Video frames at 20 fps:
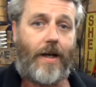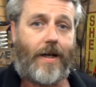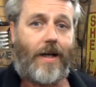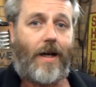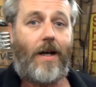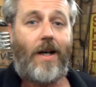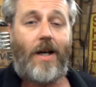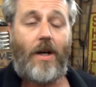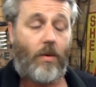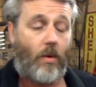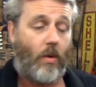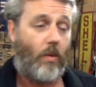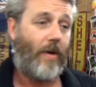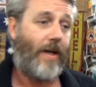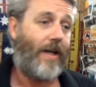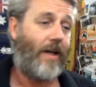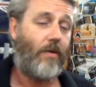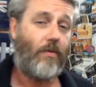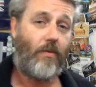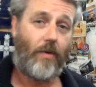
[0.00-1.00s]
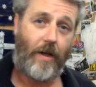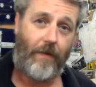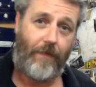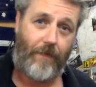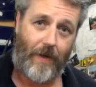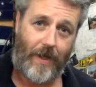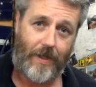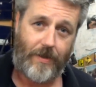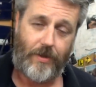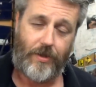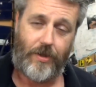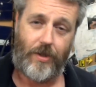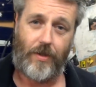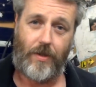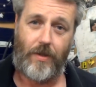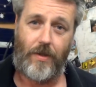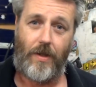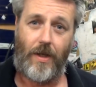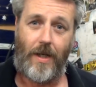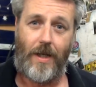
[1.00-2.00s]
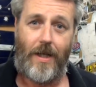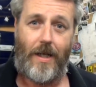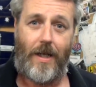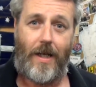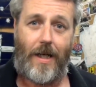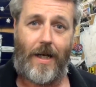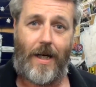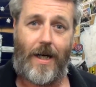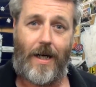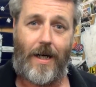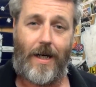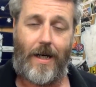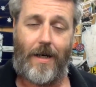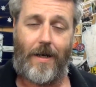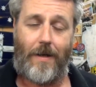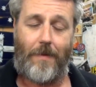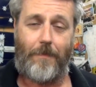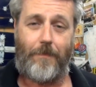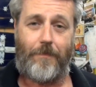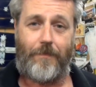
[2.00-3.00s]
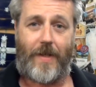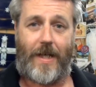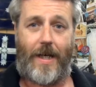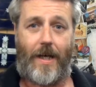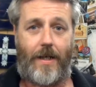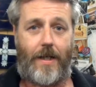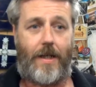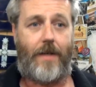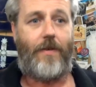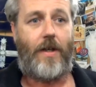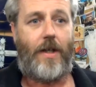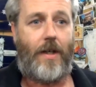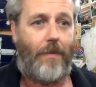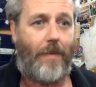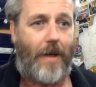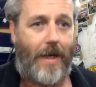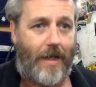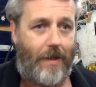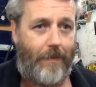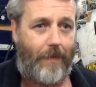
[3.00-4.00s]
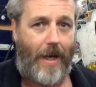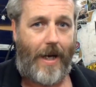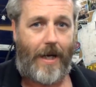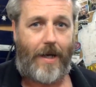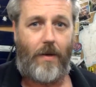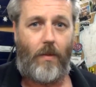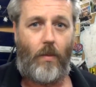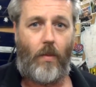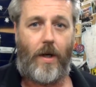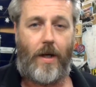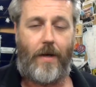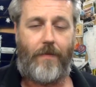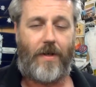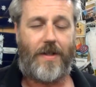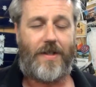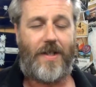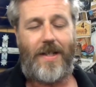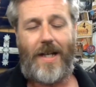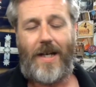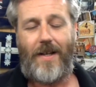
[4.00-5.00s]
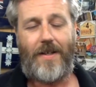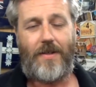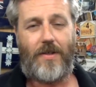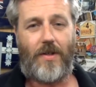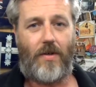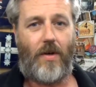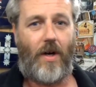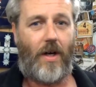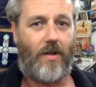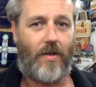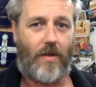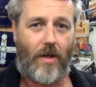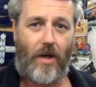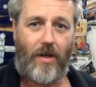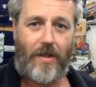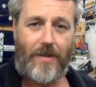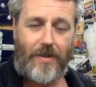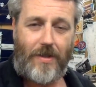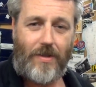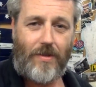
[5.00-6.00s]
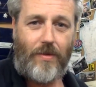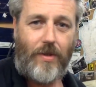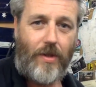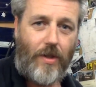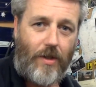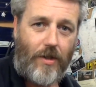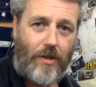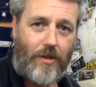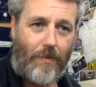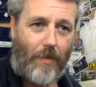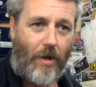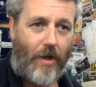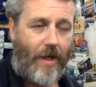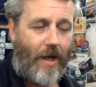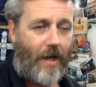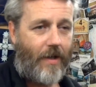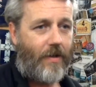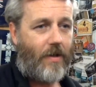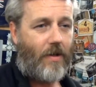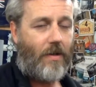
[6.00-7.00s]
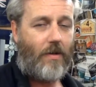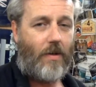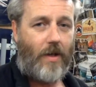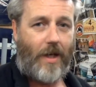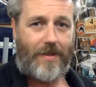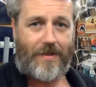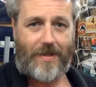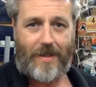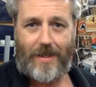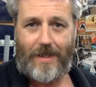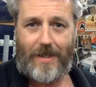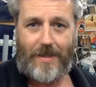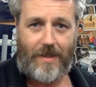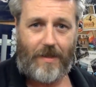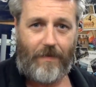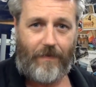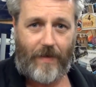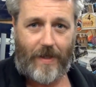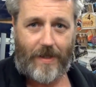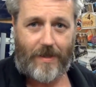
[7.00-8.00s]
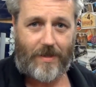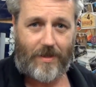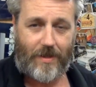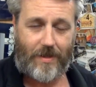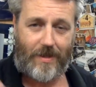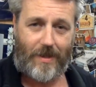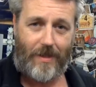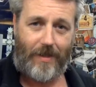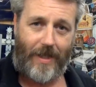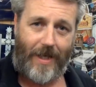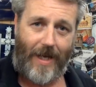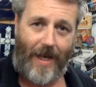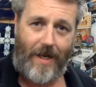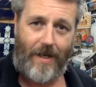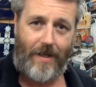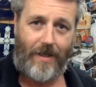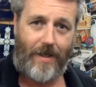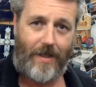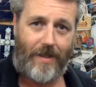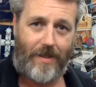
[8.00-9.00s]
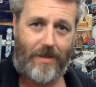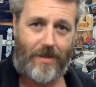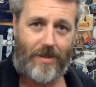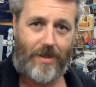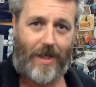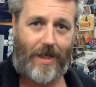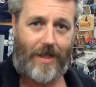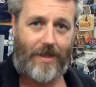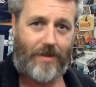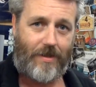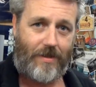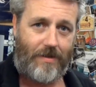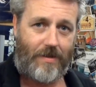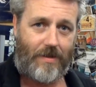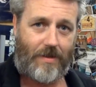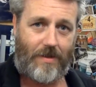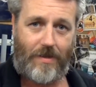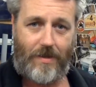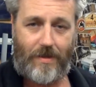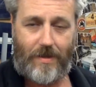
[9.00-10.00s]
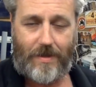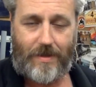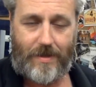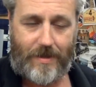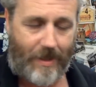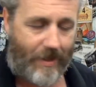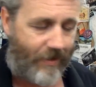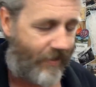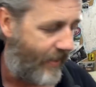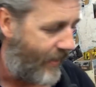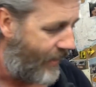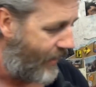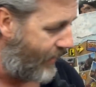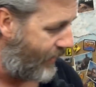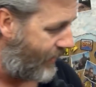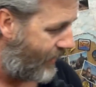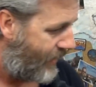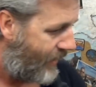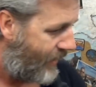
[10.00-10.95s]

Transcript: okay, well, we can refund you, give you your money back and whatever. I said, no, that's all right. Look, I can still use them. I know that it's an easy fix just in the editing to change it to the stereo.